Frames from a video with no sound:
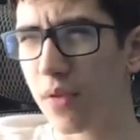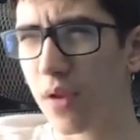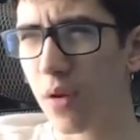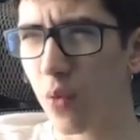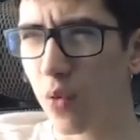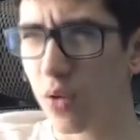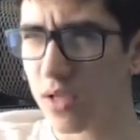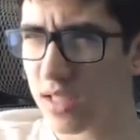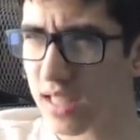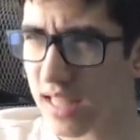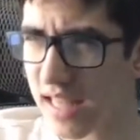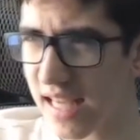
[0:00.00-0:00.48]

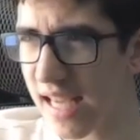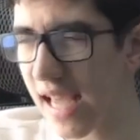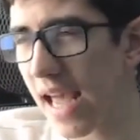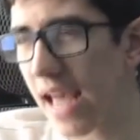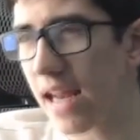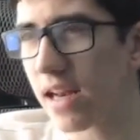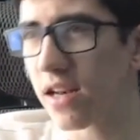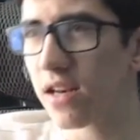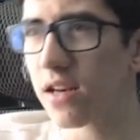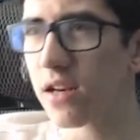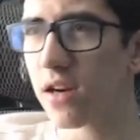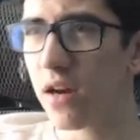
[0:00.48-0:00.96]
was the
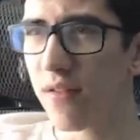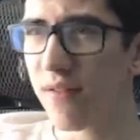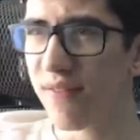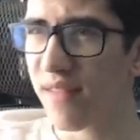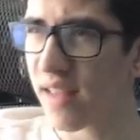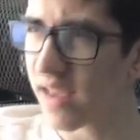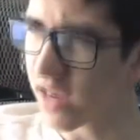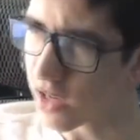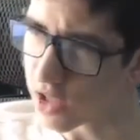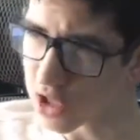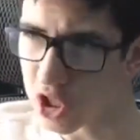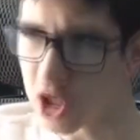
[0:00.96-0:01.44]
end of
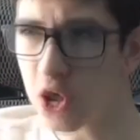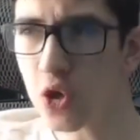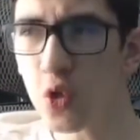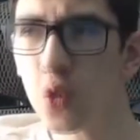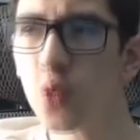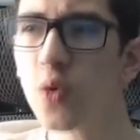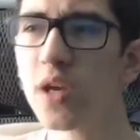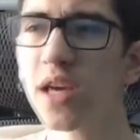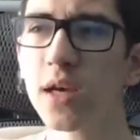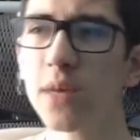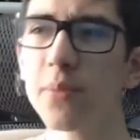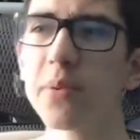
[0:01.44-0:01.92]
like a
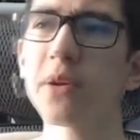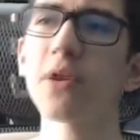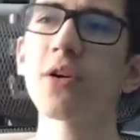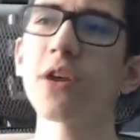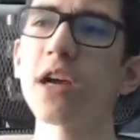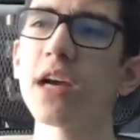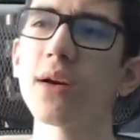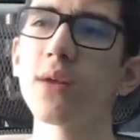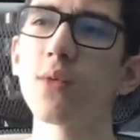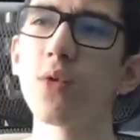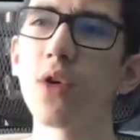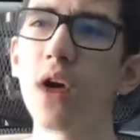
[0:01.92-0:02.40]
2-week
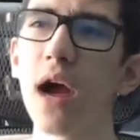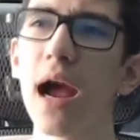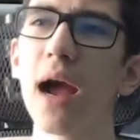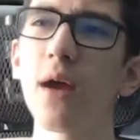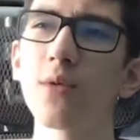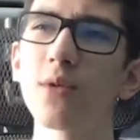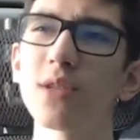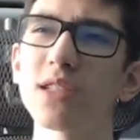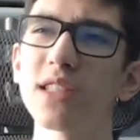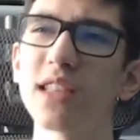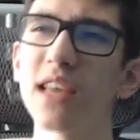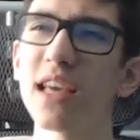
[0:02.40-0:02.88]
period where
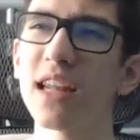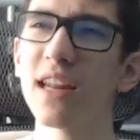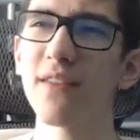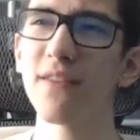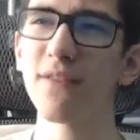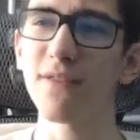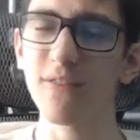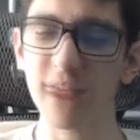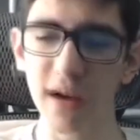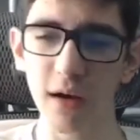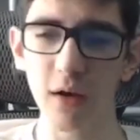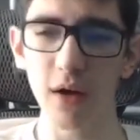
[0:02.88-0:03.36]
I was
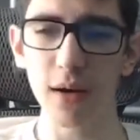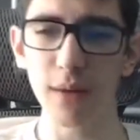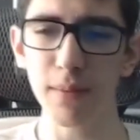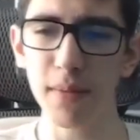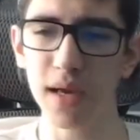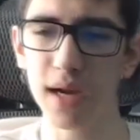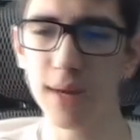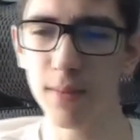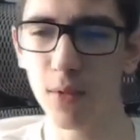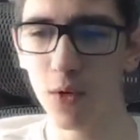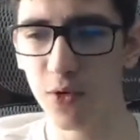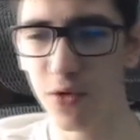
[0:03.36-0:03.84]
getting very
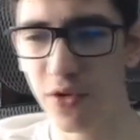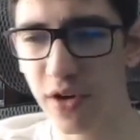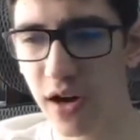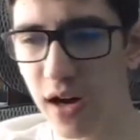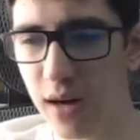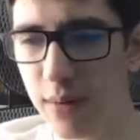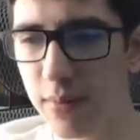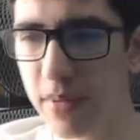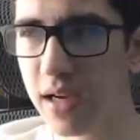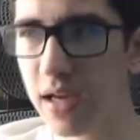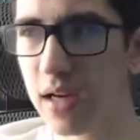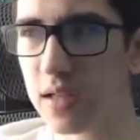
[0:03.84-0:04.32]
minimal
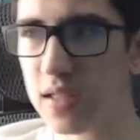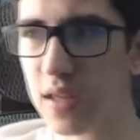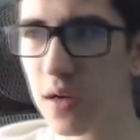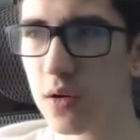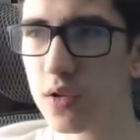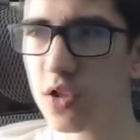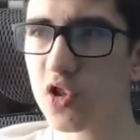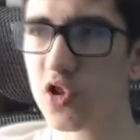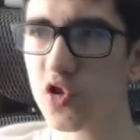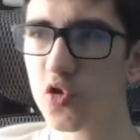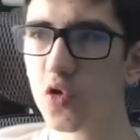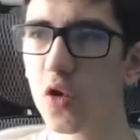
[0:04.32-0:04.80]
done because I
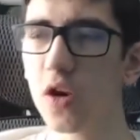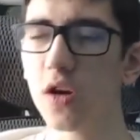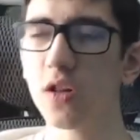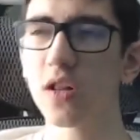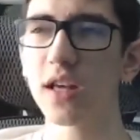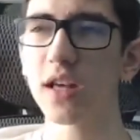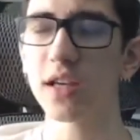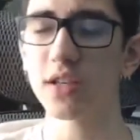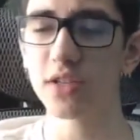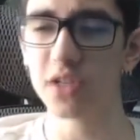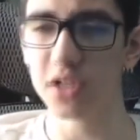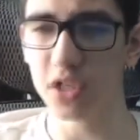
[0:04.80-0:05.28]
was
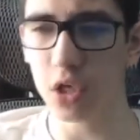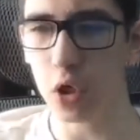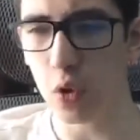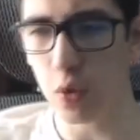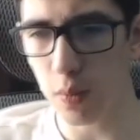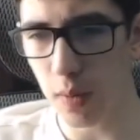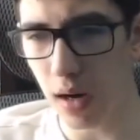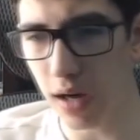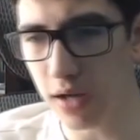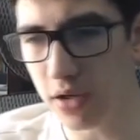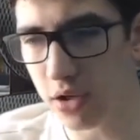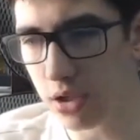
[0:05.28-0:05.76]
struggling so
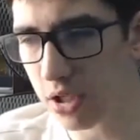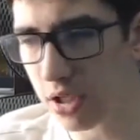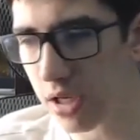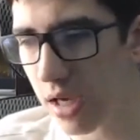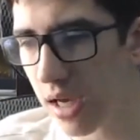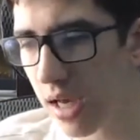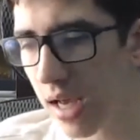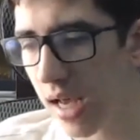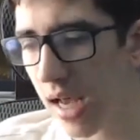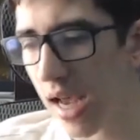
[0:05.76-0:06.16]
much.